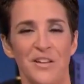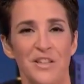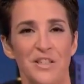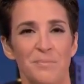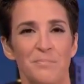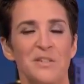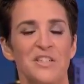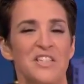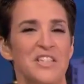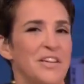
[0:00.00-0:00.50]

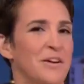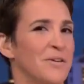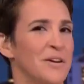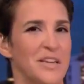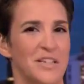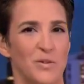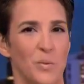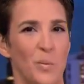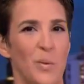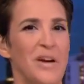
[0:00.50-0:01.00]
this
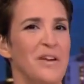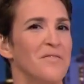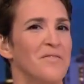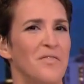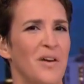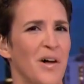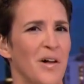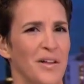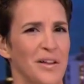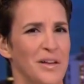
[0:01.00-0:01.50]
mysterious
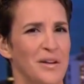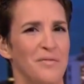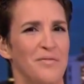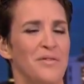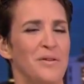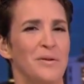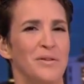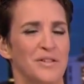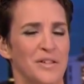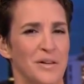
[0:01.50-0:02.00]
windfall
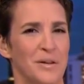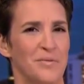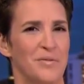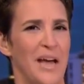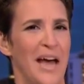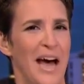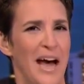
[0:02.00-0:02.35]
infusion of